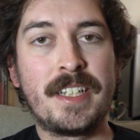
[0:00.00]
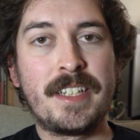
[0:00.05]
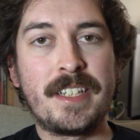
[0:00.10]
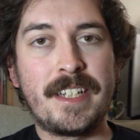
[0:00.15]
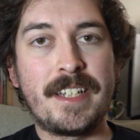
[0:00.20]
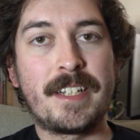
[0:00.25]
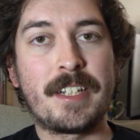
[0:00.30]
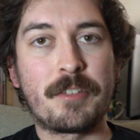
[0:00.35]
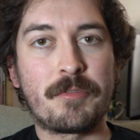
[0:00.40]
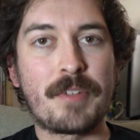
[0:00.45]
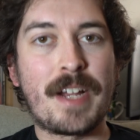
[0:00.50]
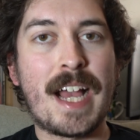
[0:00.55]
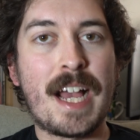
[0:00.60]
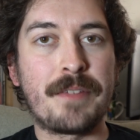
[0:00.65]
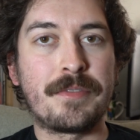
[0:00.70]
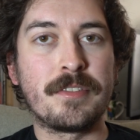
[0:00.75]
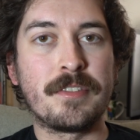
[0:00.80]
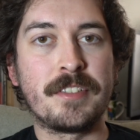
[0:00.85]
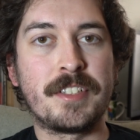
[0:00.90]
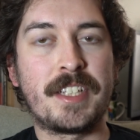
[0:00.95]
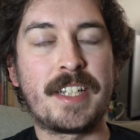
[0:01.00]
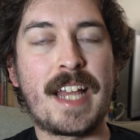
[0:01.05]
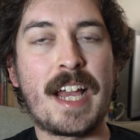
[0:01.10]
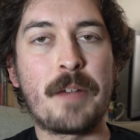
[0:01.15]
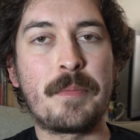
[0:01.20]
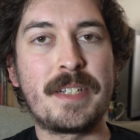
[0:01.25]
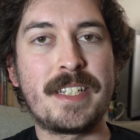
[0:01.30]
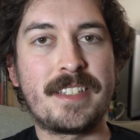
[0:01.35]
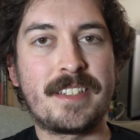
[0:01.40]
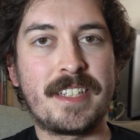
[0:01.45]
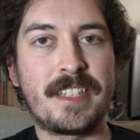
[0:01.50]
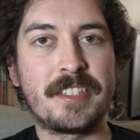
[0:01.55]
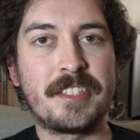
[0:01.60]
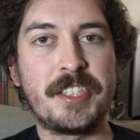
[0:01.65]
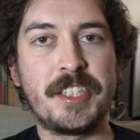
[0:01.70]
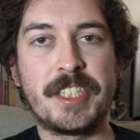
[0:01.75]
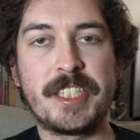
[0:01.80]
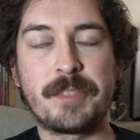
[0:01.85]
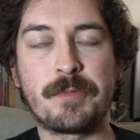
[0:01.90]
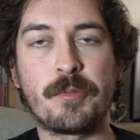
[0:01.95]
it unravels and how many things
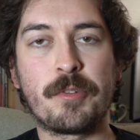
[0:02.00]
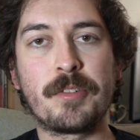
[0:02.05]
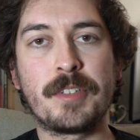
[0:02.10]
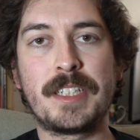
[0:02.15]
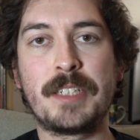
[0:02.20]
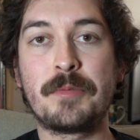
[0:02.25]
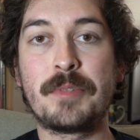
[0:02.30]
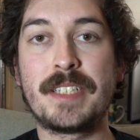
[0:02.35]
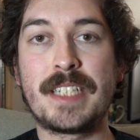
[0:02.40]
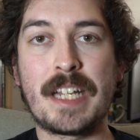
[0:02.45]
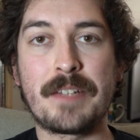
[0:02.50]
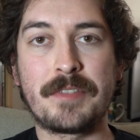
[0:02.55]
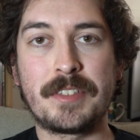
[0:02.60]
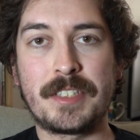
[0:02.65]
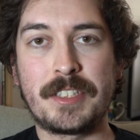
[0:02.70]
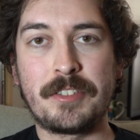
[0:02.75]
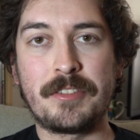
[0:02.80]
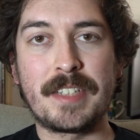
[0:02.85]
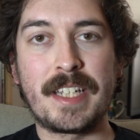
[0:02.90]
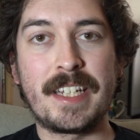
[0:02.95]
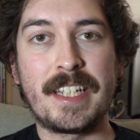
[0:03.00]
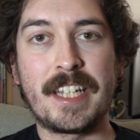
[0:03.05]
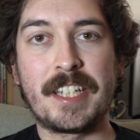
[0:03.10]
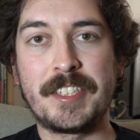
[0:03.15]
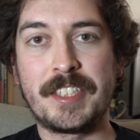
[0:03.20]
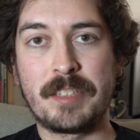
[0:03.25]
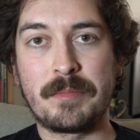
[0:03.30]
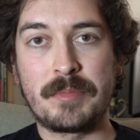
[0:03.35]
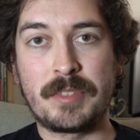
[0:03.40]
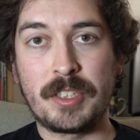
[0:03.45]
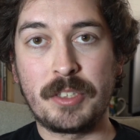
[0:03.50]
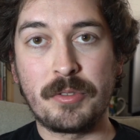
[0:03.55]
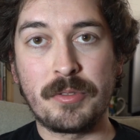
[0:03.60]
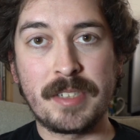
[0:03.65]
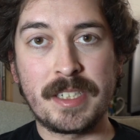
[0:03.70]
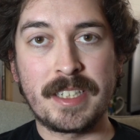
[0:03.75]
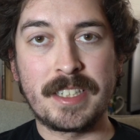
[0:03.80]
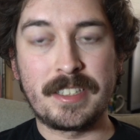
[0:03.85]
he swore he would never do that he ends up doing,